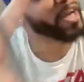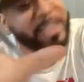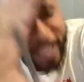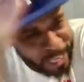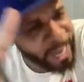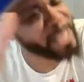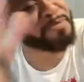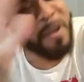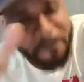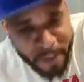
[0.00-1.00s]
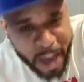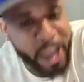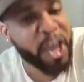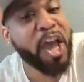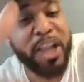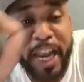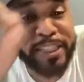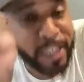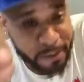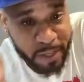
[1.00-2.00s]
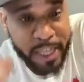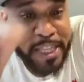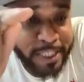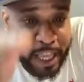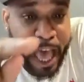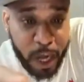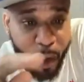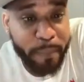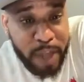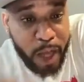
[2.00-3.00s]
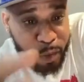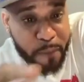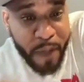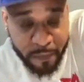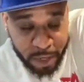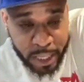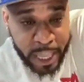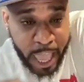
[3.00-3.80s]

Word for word: Let's let's be fair. Listen, LOM Don, do me a favor.